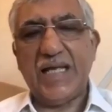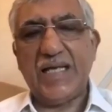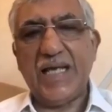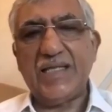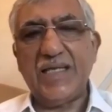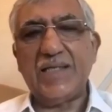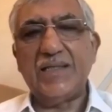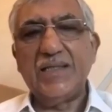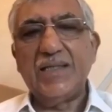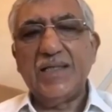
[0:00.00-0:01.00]
And I think
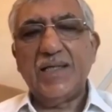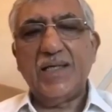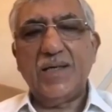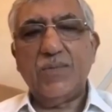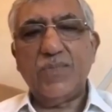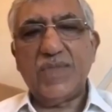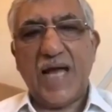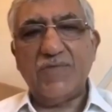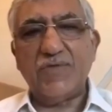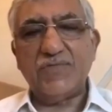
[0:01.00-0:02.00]

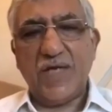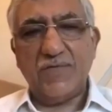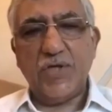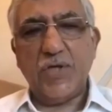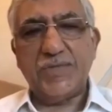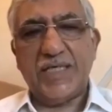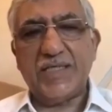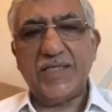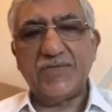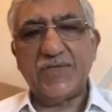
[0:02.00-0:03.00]
that was one of the
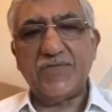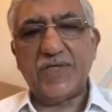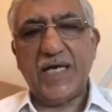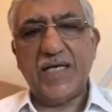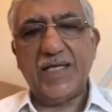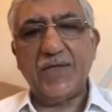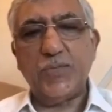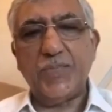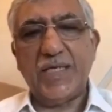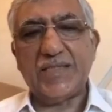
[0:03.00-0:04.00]
objectives of creating
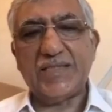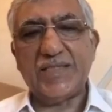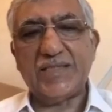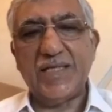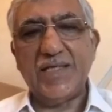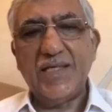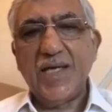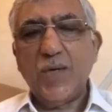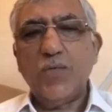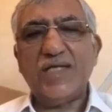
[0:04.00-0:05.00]
OPSSA,
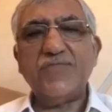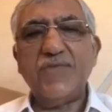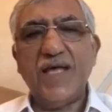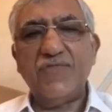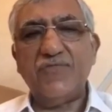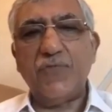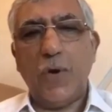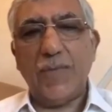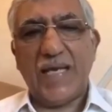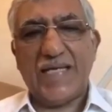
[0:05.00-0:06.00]
once we have
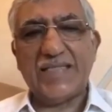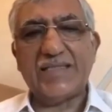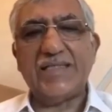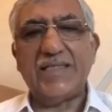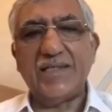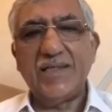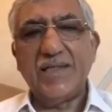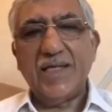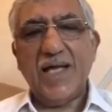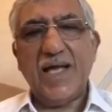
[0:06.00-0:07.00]
formalized it
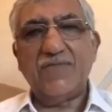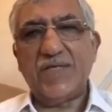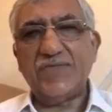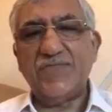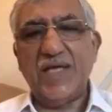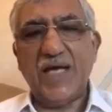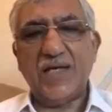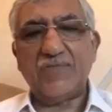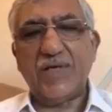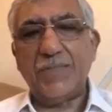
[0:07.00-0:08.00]
and once we
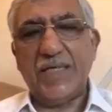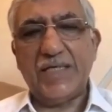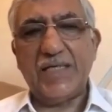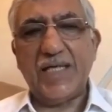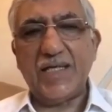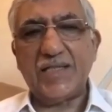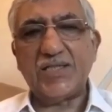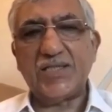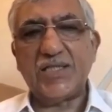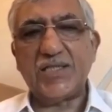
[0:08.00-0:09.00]
have completed our
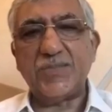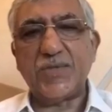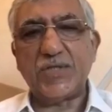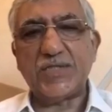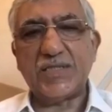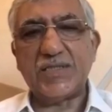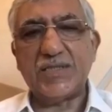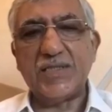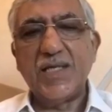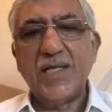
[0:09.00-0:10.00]
registration processes,